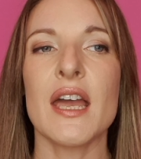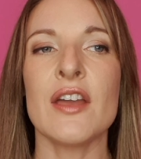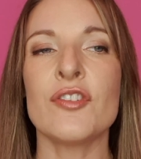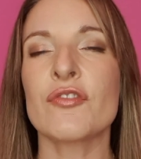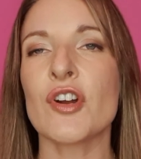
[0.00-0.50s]

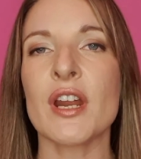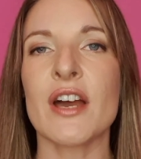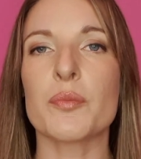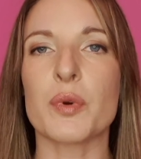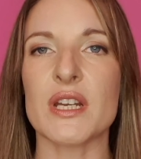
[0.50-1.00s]
If you've got
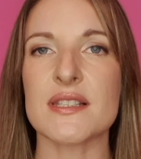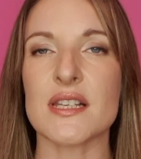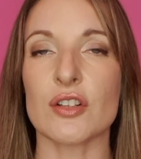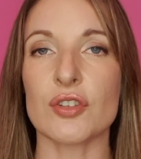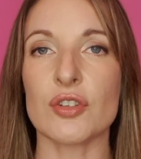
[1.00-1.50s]
half a brain
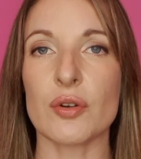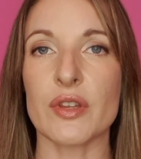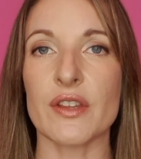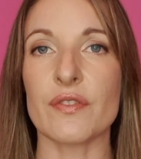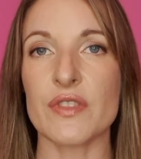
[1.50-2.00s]
cell, you know
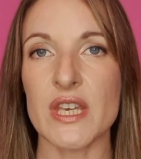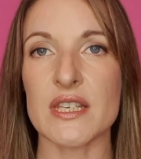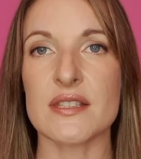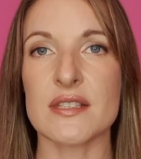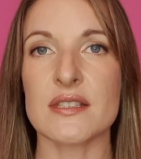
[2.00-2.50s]
that
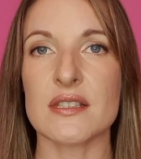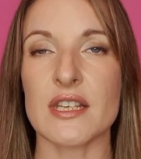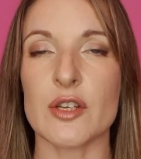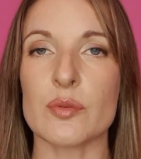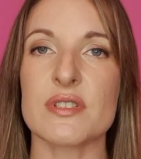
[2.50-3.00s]
this
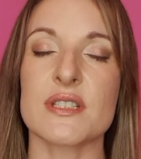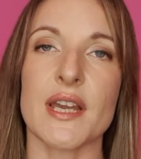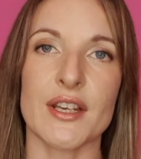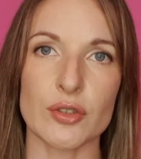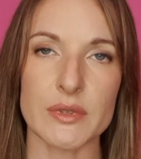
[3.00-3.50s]
equals
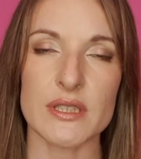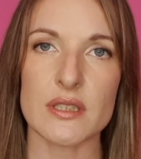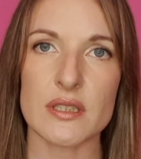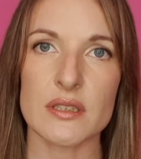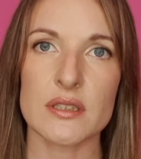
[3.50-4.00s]
entitlement.